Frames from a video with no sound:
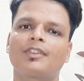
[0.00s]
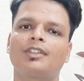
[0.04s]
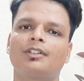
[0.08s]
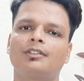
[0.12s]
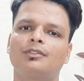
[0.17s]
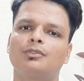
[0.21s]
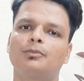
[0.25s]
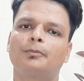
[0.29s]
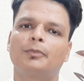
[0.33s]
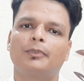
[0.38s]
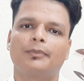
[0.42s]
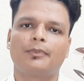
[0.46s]

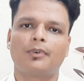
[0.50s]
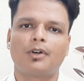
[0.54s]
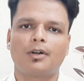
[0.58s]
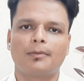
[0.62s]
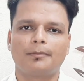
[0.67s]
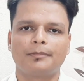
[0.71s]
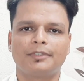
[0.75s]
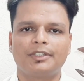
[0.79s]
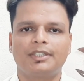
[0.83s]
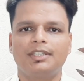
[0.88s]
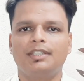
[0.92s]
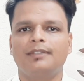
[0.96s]
to
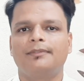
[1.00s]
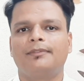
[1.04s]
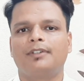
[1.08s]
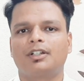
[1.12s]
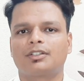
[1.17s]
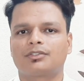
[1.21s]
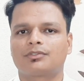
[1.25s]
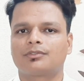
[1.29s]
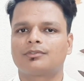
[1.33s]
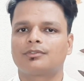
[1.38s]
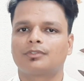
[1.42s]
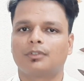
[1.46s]
perform the
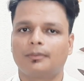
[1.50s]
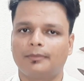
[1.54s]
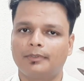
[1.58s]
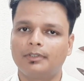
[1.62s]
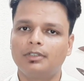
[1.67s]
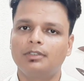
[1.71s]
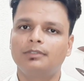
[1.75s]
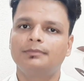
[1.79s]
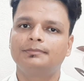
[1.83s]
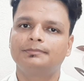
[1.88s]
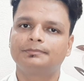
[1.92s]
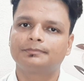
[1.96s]
functions of
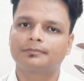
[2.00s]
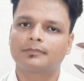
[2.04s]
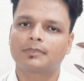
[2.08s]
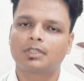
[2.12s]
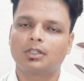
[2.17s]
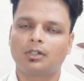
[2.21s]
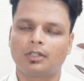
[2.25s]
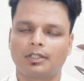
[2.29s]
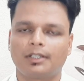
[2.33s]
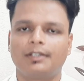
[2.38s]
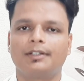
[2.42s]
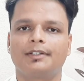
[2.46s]
a
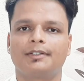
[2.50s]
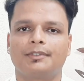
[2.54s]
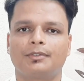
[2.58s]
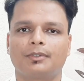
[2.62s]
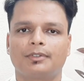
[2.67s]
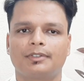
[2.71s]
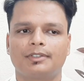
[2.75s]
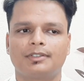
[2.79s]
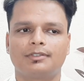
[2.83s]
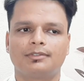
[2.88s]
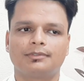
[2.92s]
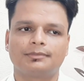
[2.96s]
concurrent
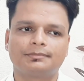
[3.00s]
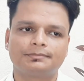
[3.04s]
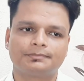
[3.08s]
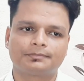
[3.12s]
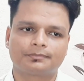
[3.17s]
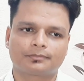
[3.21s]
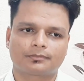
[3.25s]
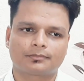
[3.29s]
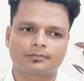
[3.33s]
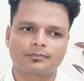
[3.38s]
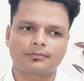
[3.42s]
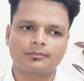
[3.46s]
auditor.
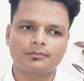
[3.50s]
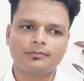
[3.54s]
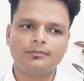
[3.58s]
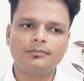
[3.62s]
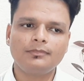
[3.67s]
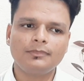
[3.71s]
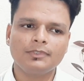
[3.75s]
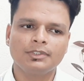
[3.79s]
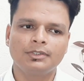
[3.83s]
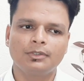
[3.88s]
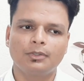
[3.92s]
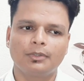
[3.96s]

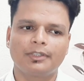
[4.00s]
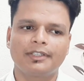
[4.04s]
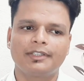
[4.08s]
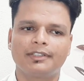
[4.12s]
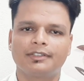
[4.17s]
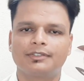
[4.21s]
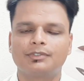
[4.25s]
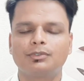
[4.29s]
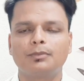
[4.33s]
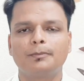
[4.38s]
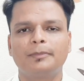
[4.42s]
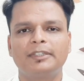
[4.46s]

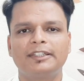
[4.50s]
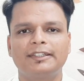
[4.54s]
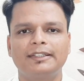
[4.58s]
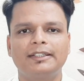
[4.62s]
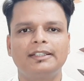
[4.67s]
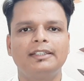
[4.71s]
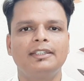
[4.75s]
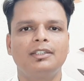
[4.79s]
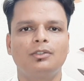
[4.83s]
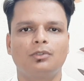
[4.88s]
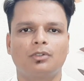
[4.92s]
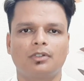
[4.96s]
Okay, so
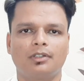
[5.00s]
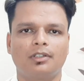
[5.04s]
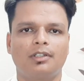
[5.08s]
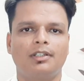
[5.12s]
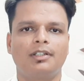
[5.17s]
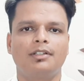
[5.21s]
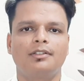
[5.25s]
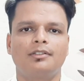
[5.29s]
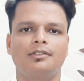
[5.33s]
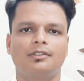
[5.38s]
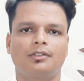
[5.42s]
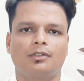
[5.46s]
basically
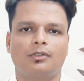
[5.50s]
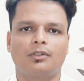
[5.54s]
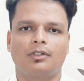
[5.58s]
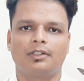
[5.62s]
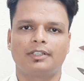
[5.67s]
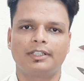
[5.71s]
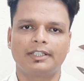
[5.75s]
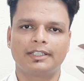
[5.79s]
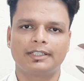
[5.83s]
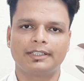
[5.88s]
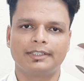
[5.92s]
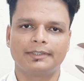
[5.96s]
concurrent
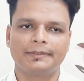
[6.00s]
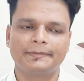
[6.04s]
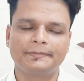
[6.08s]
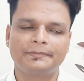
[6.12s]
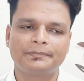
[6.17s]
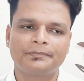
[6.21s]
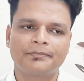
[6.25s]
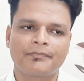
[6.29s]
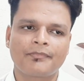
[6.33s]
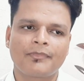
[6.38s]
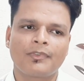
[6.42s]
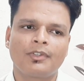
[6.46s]
auditing
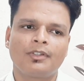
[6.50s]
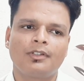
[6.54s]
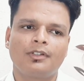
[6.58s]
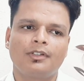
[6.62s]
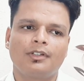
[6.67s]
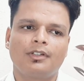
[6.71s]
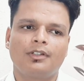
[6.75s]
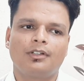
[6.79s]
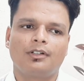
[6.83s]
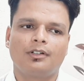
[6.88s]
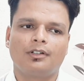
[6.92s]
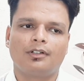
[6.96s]

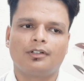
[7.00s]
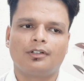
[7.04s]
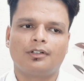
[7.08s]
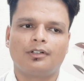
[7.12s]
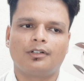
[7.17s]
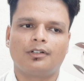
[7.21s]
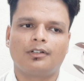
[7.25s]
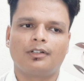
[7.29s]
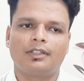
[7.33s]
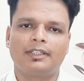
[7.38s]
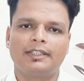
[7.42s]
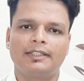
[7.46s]

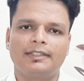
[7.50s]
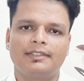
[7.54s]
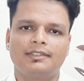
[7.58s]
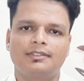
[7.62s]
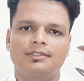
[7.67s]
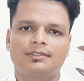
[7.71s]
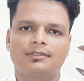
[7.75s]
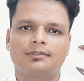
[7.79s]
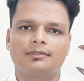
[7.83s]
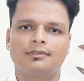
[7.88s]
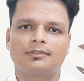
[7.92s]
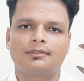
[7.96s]

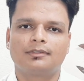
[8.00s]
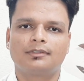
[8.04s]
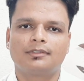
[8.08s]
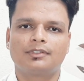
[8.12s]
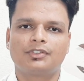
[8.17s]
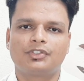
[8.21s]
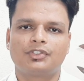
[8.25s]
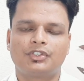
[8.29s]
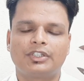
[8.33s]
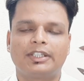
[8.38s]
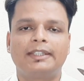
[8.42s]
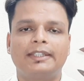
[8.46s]
is
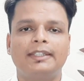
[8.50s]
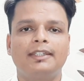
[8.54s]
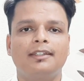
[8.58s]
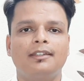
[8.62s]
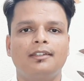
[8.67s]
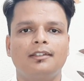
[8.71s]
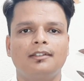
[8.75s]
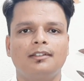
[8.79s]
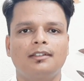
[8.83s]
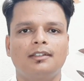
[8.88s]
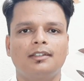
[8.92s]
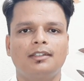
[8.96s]

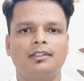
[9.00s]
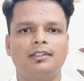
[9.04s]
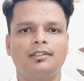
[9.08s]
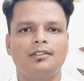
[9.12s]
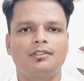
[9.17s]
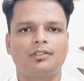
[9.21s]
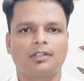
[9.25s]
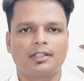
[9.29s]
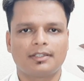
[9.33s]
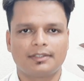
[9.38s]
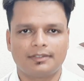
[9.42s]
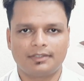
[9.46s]
checking the
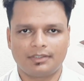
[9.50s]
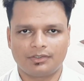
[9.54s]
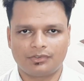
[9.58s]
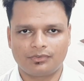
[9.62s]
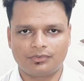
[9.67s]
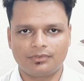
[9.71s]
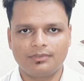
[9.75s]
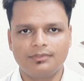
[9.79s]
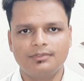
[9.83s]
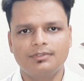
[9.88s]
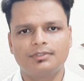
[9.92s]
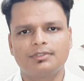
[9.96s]

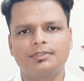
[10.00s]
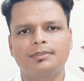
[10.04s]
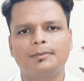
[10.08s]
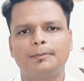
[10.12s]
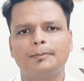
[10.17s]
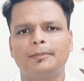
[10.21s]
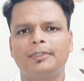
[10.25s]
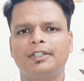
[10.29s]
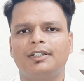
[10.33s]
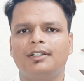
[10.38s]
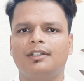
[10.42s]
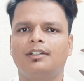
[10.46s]
transactions,
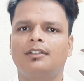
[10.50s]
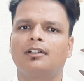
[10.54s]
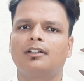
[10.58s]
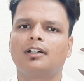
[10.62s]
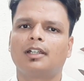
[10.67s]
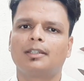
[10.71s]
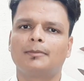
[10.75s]
be it